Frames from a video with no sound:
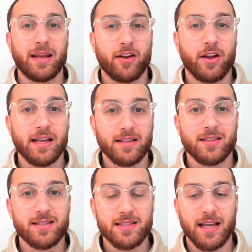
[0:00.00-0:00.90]
I need to
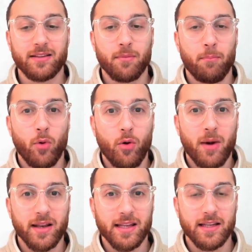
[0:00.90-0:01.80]
send more
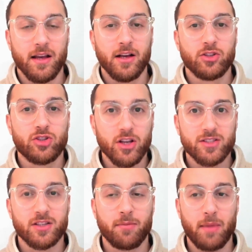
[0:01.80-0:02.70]
money
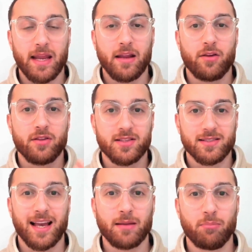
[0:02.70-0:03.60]
just to make the
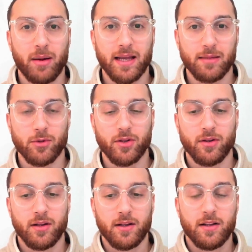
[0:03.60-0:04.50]
same payment.
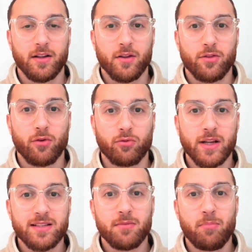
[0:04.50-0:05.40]
The
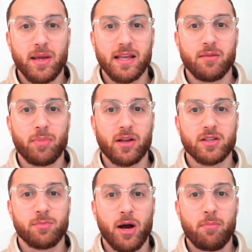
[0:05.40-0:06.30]
reason being
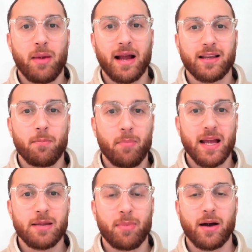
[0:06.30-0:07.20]
because my bank and
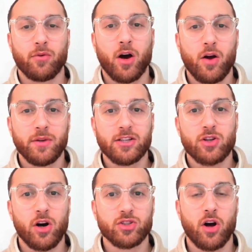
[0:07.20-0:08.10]
PayPal not only
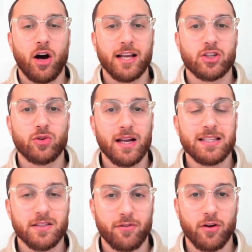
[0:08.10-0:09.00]
charge a higher
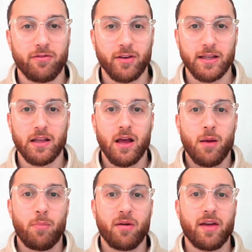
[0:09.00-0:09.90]
transfer fee,
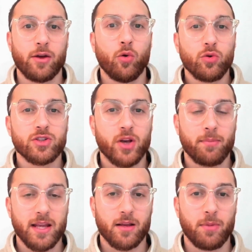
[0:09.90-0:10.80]
but they also
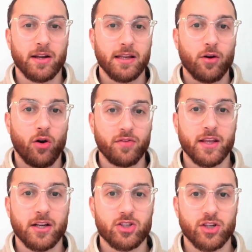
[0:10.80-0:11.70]
make money on the
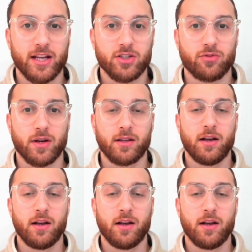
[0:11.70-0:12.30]
exchange rate.